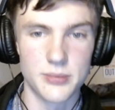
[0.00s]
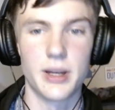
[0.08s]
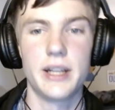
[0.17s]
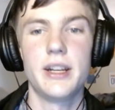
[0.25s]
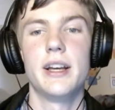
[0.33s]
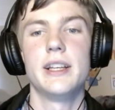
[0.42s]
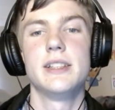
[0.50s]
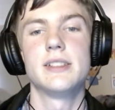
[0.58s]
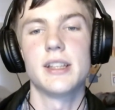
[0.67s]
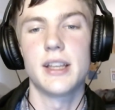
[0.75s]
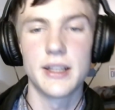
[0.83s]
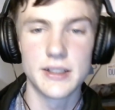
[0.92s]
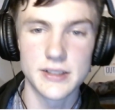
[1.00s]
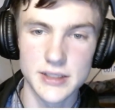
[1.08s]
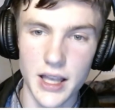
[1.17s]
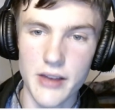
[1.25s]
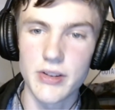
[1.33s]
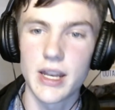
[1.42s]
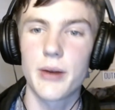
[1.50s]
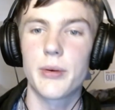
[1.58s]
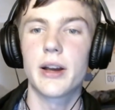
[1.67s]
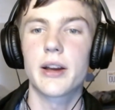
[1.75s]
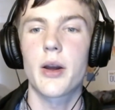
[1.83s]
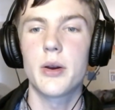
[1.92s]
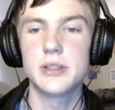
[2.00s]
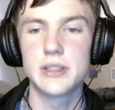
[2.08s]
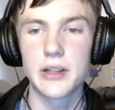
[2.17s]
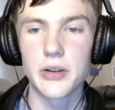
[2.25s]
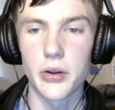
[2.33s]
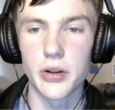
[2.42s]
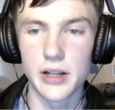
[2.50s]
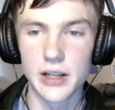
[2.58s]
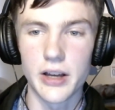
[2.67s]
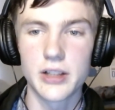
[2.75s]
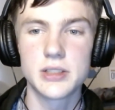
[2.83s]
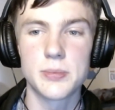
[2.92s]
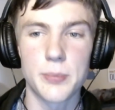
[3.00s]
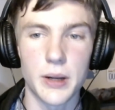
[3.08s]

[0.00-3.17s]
Minehut is a server network hosted on a large